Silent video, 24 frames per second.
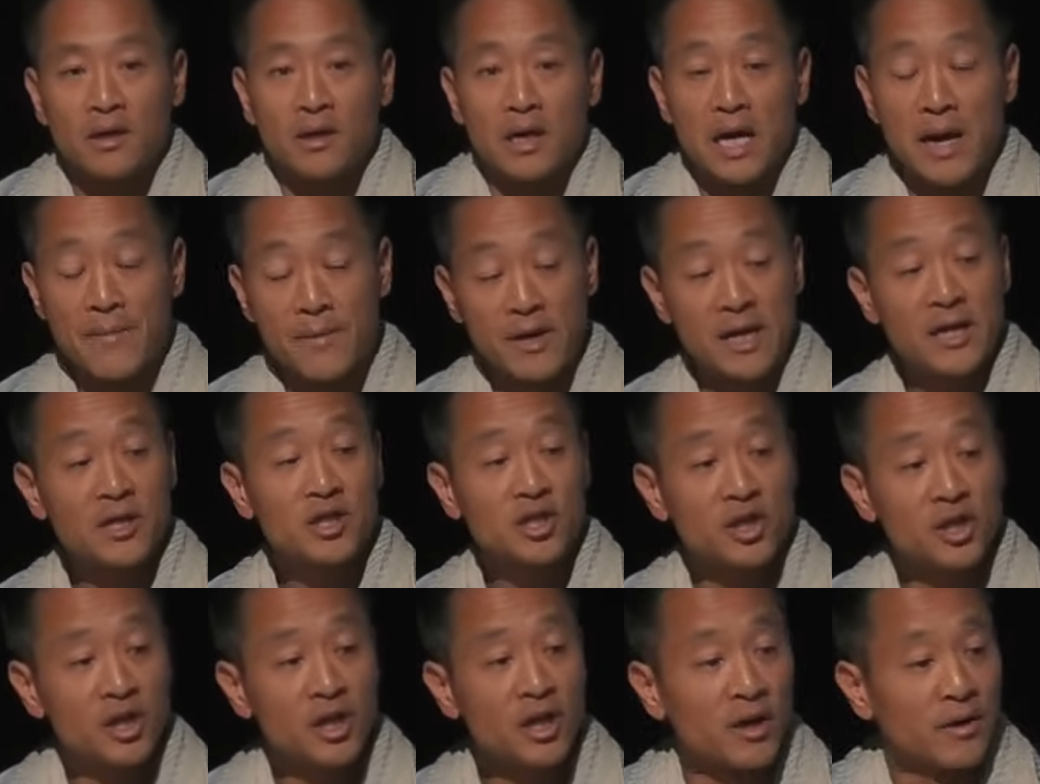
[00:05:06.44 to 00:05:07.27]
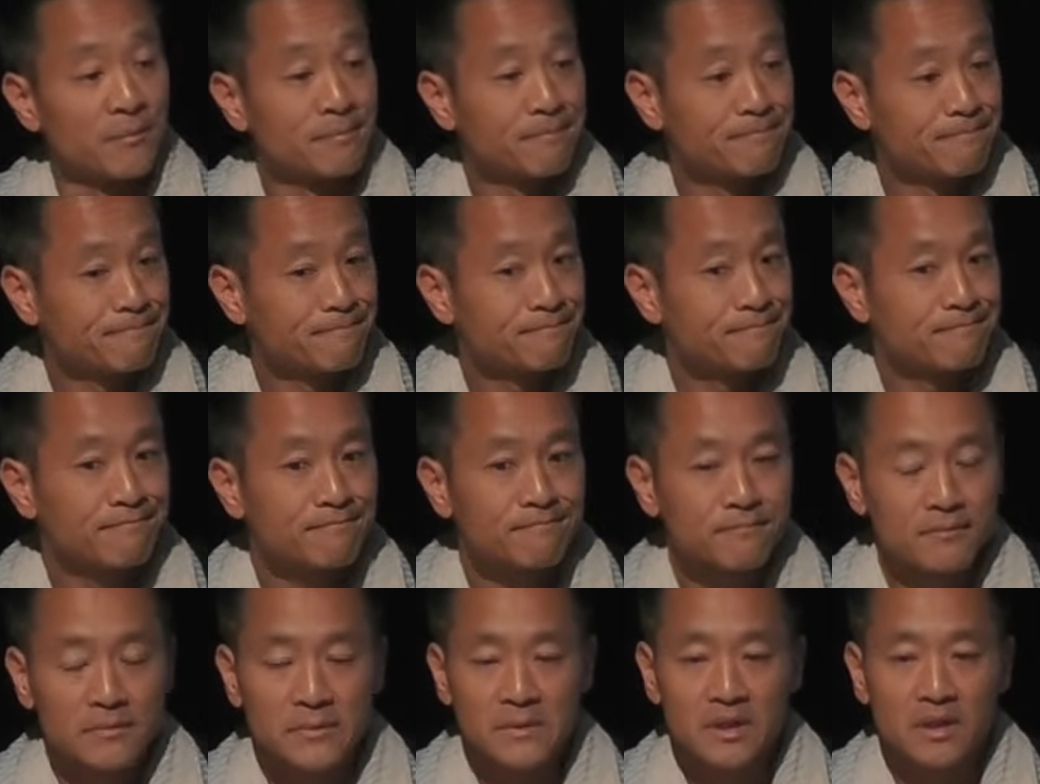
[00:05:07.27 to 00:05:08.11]
I'm an engineer.
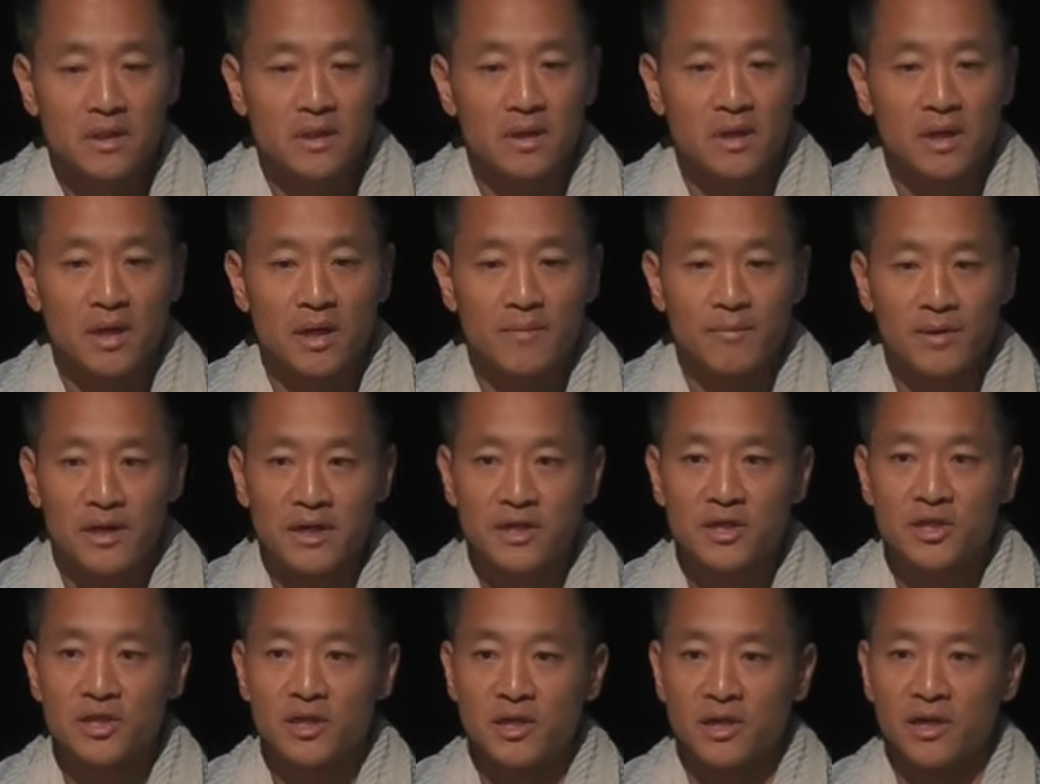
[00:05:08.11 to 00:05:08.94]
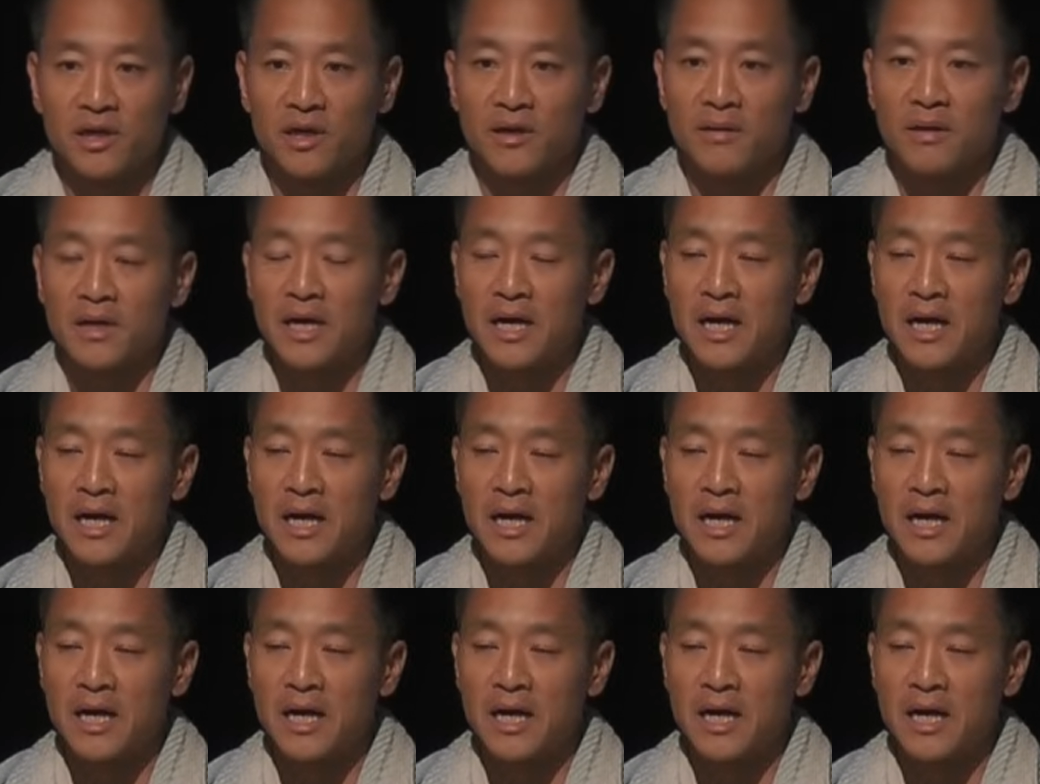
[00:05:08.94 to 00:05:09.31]
I'm an engineer.